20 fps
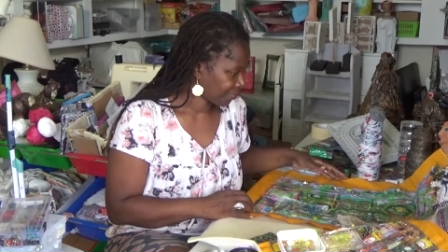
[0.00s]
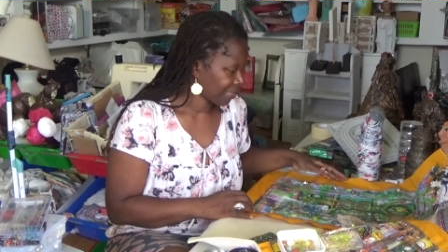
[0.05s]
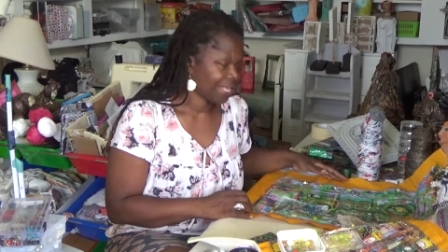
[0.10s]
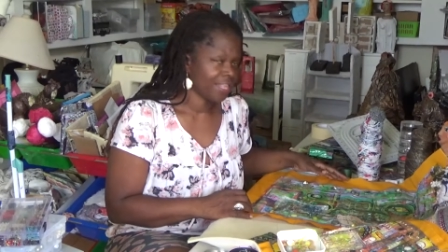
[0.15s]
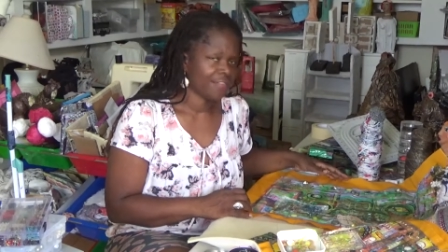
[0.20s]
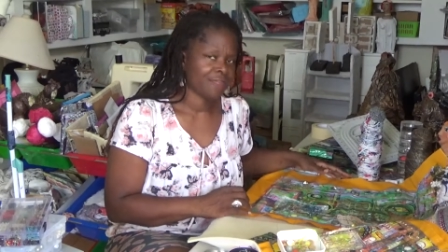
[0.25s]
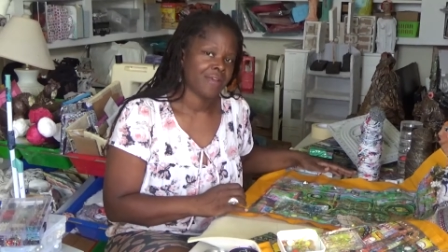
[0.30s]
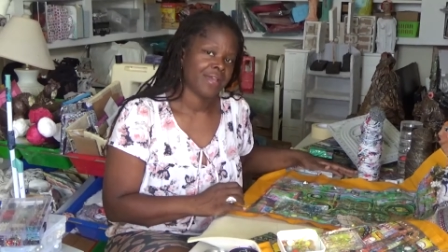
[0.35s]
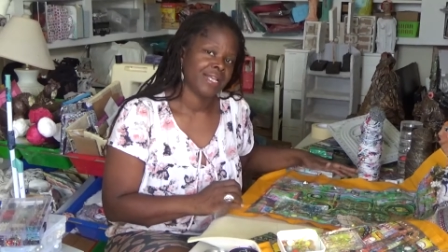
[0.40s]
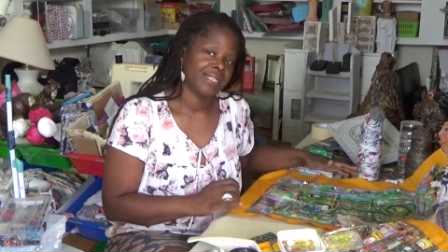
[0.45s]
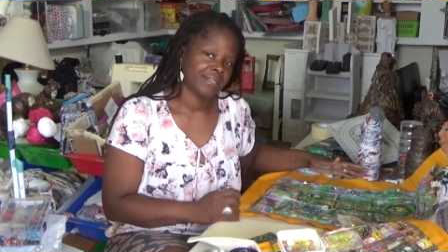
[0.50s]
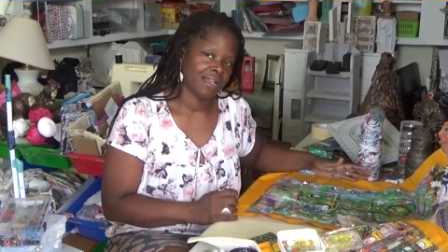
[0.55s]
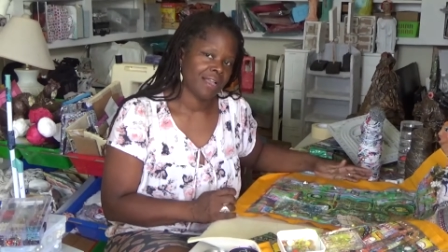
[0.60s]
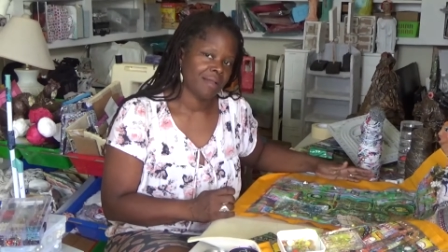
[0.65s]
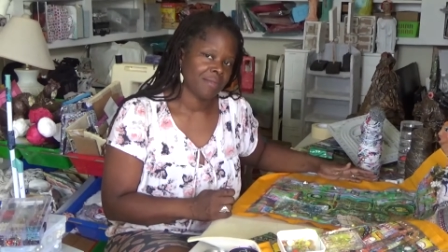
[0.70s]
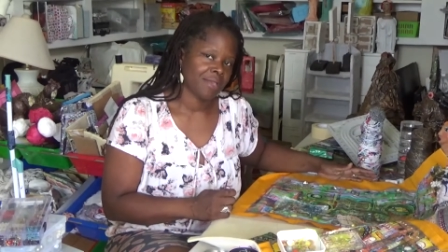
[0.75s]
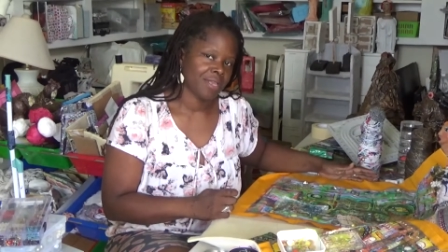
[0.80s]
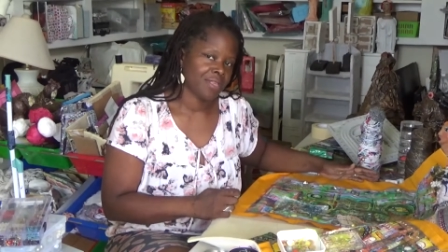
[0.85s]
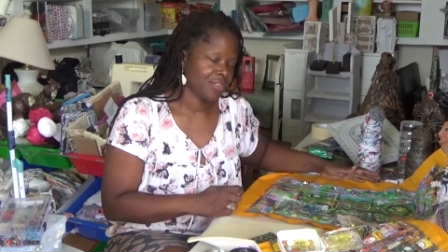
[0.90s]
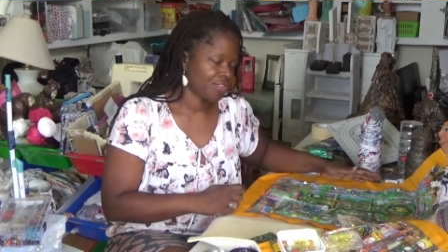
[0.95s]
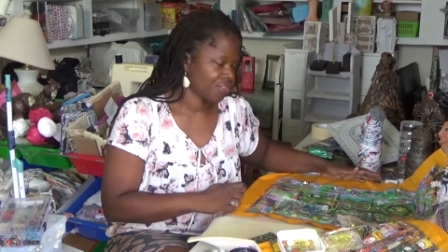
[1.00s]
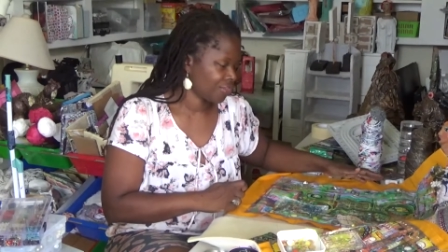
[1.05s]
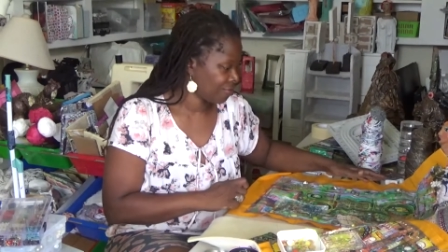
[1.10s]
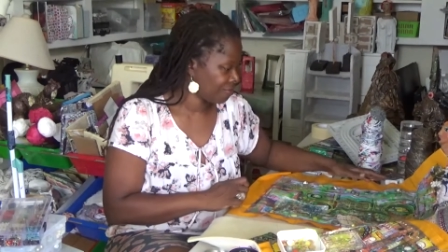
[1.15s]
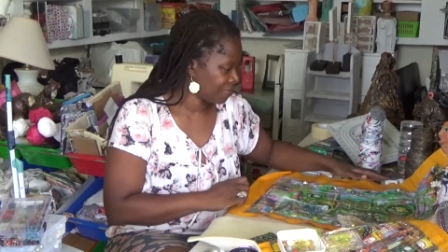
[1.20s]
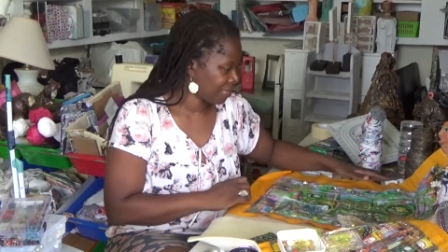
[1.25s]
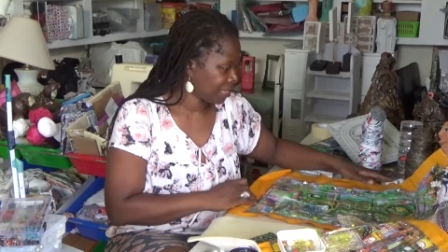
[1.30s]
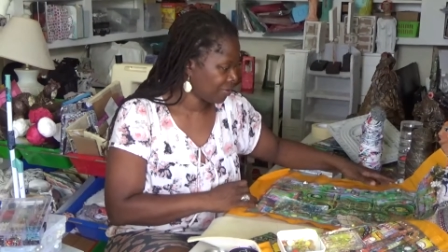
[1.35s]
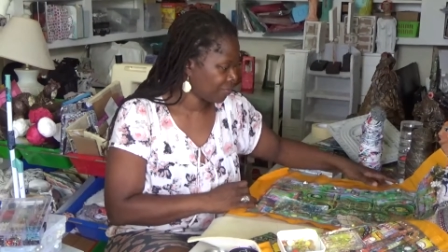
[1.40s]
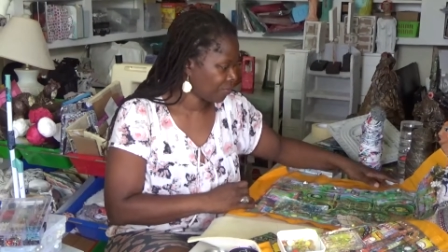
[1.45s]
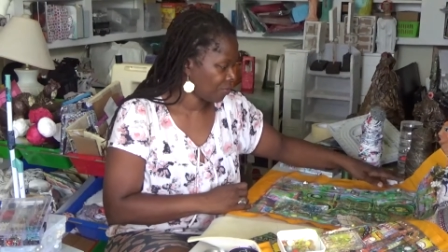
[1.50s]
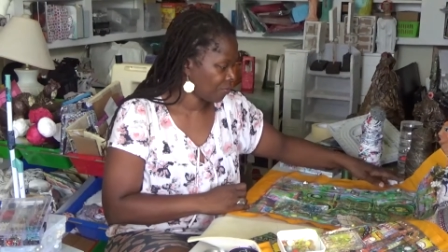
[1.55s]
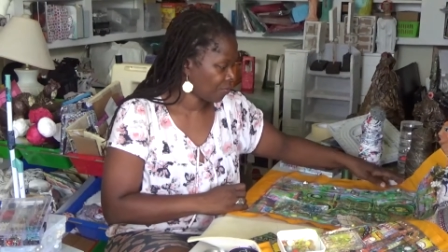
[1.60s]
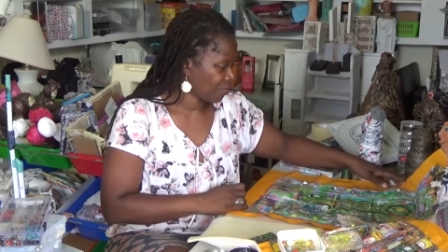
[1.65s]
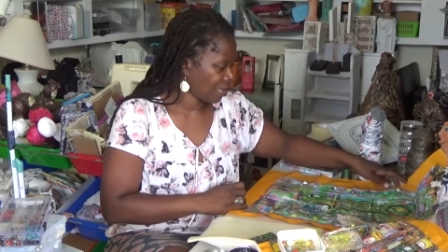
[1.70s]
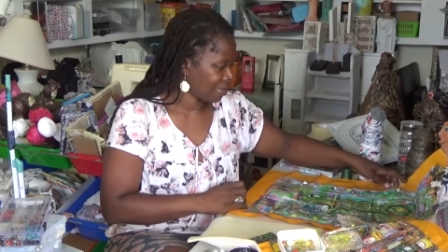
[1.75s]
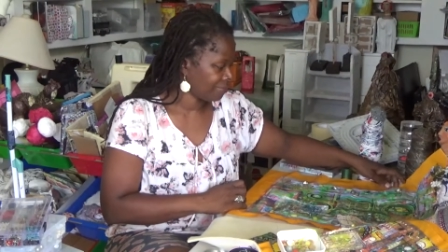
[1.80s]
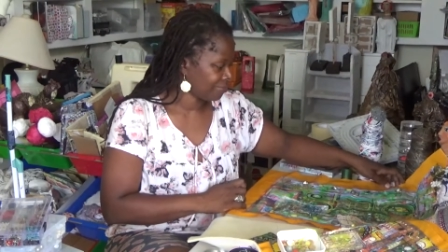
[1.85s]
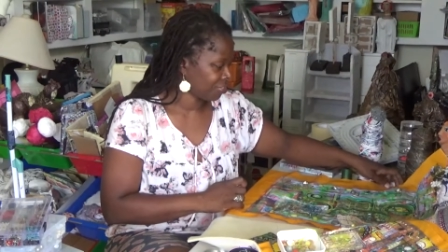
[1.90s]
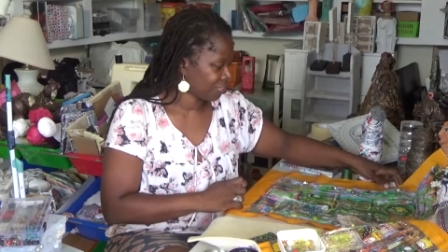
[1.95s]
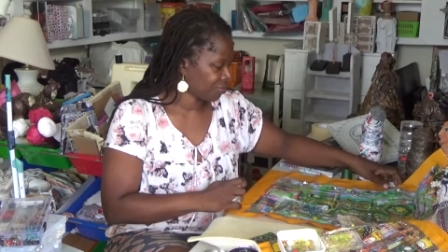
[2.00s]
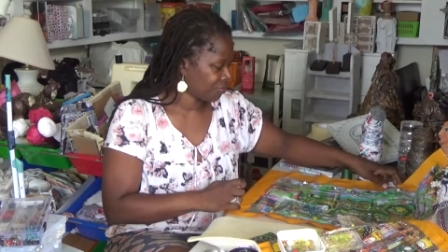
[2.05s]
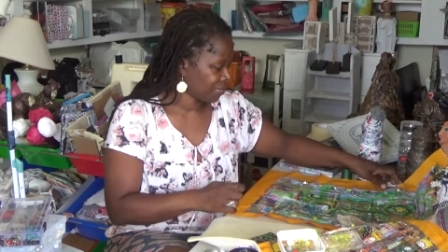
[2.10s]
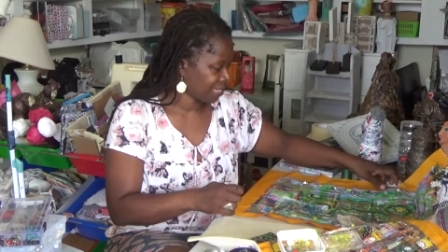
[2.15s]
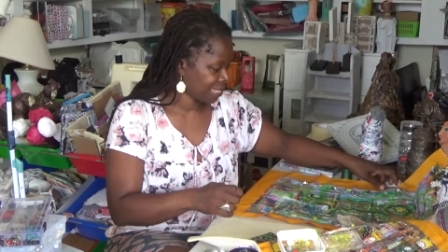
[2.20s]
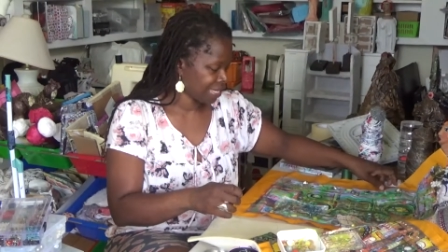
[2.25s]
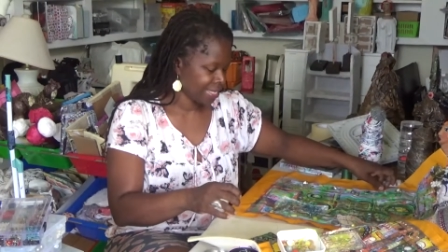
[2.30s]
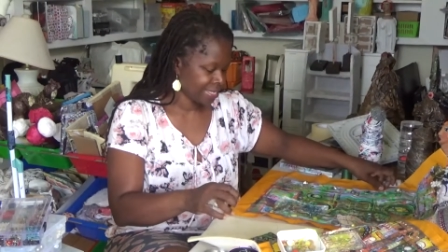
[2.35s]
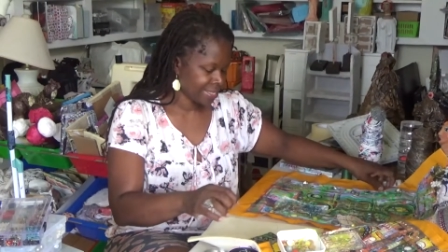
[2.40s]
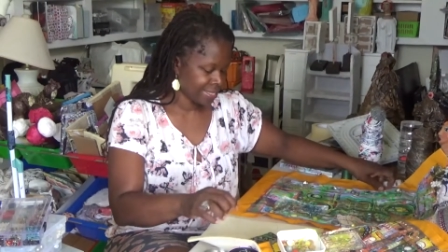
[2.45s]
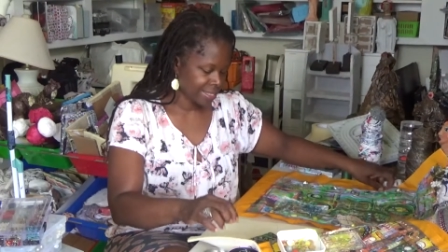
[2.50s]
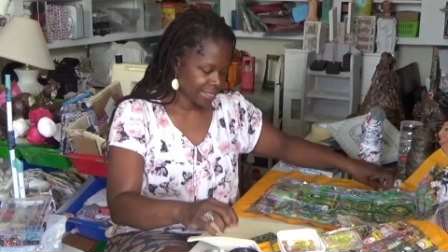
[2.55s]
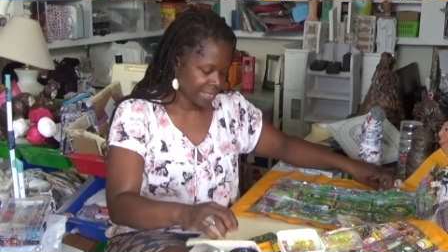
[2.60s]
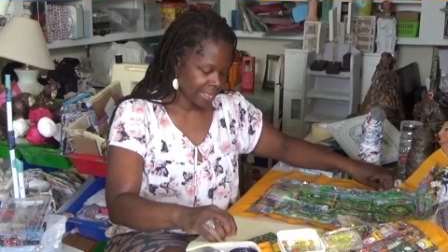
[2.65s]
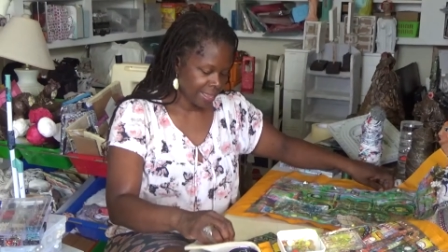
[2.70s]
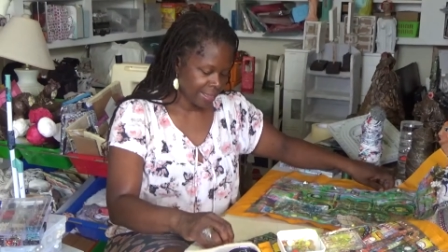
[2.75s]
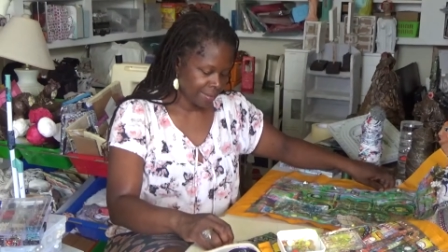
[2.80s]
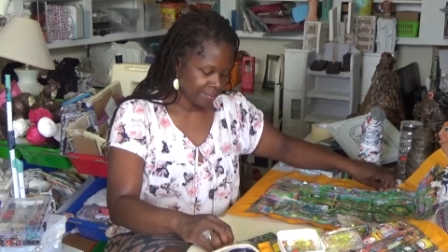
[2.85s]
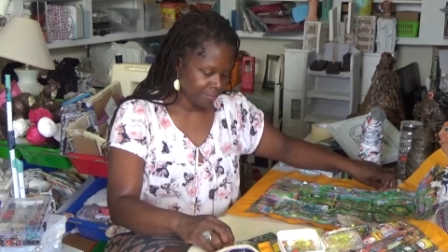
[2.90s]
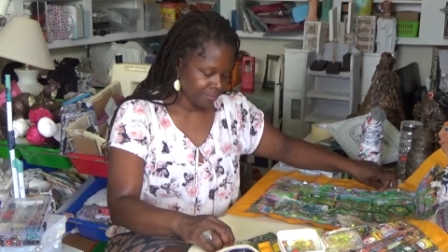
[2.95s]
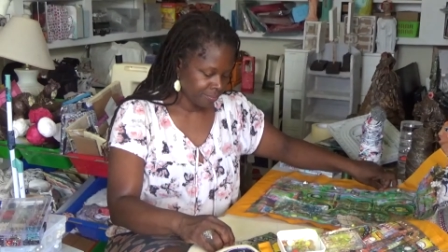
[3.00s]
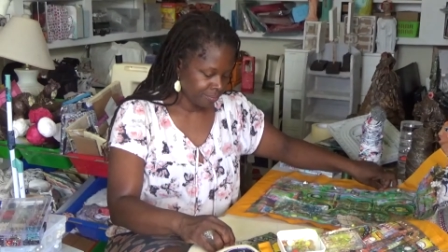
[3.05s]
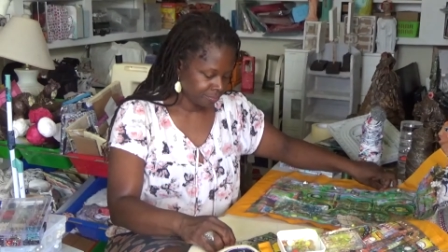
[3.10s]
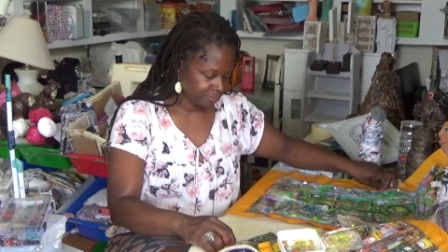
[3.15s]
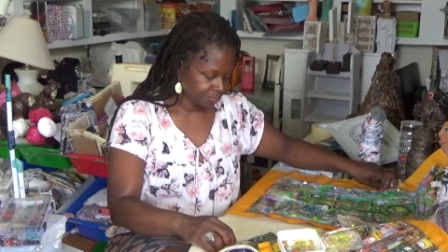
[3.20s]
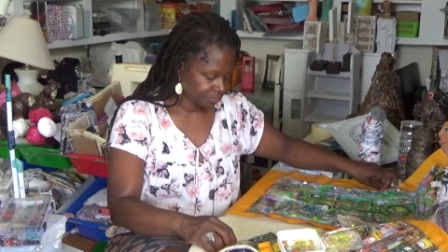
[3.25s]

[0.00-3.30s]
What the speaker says: is very time consuming. What I'm doing is I'm